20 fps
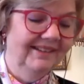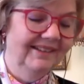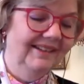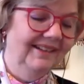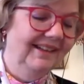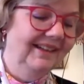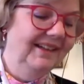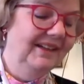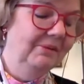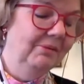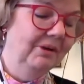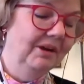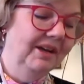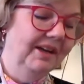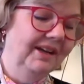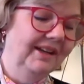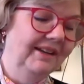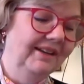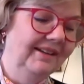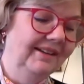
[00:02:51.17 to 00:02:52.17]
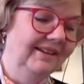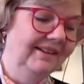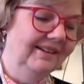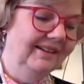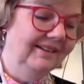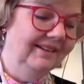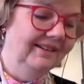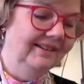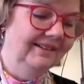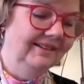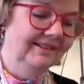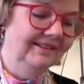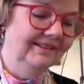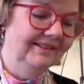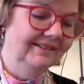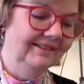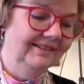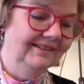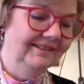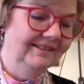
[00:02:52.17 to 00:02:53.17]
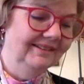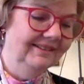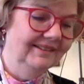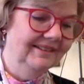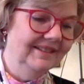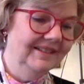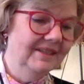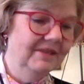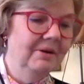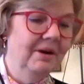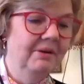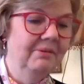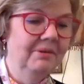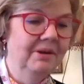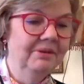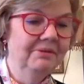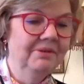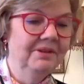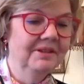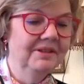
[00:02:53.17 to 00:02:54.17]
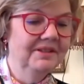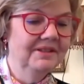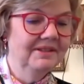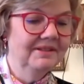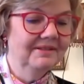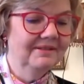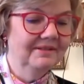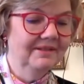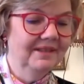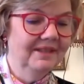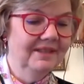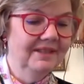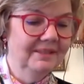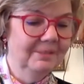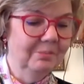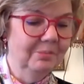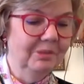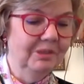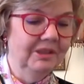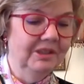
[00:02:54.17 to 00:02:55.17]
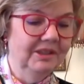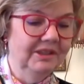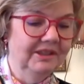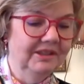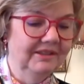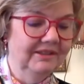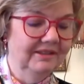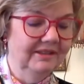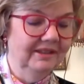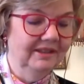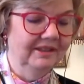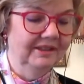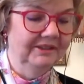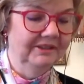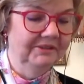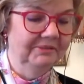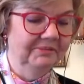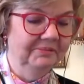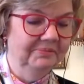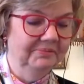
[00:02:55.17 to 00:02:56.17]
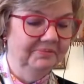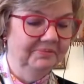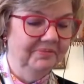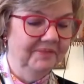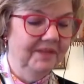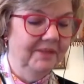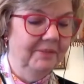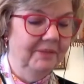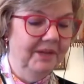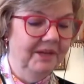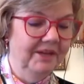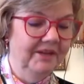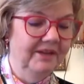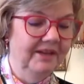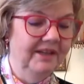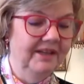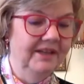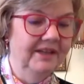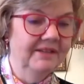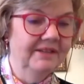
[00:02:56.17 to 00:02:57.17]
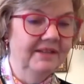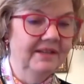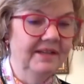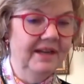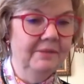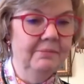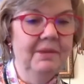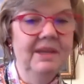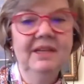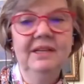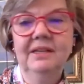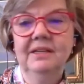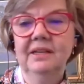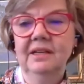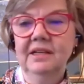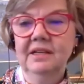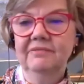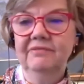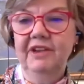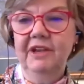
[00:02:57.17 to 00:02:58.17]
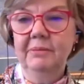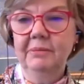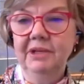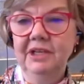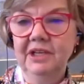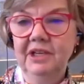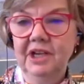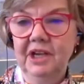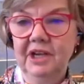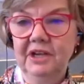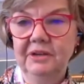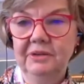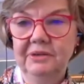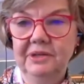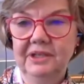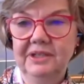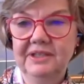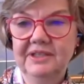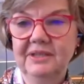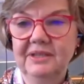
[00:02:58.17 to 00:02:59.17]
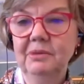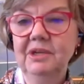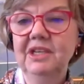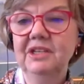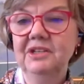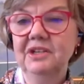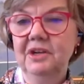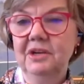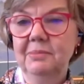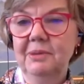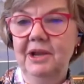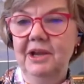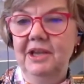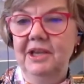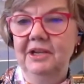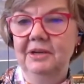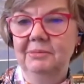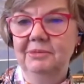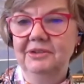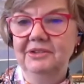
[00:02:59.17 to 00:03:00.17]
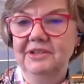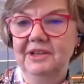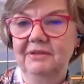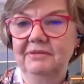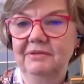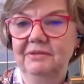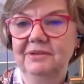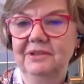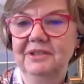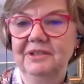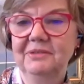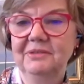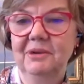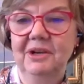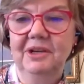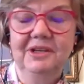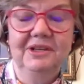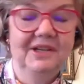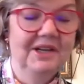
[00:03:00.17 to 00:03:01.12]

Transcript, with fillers: anyway, uh, so I wrote this this book. Um, about and I and I made it a family of coyotes. So we can talk about animals after this, right?